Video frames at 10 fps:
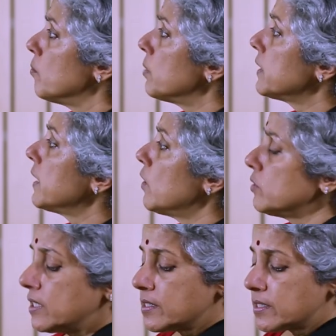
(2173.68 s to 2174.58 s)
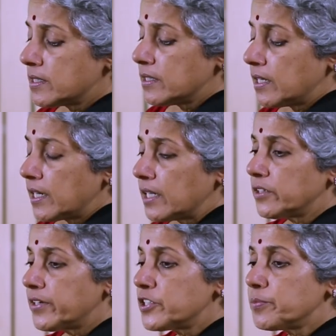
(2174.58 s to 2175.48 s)
but now there is
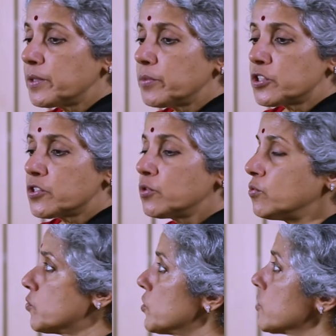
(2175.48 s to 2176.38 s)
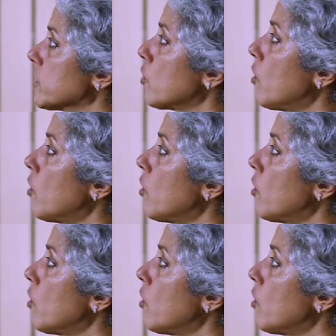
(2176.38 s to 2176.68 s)
another regimen which is used, which is a